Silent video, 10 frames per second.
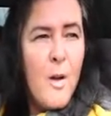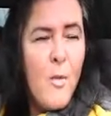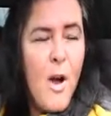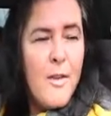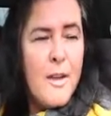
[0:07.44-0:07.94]

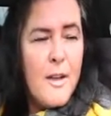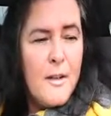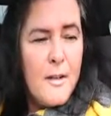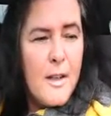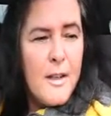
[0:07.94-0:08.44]
Well, they
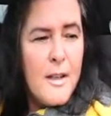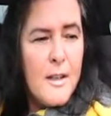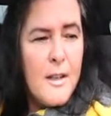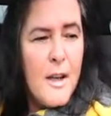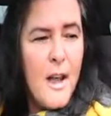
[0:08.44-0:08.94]
didn't. They
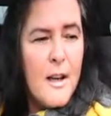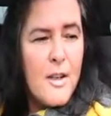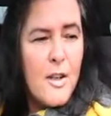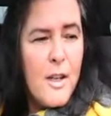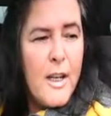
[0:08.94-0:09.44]
didn't
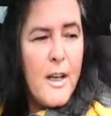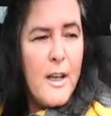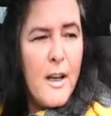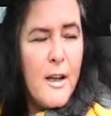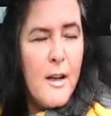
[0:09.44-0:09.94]

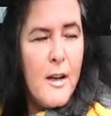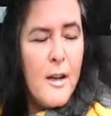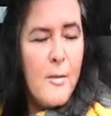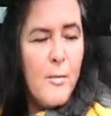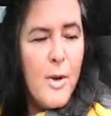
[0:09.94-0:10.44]
actually
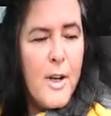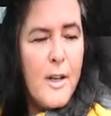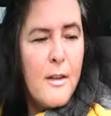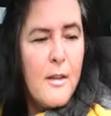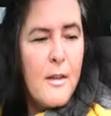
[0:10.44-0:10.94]

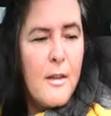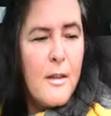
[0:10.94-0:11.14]
bring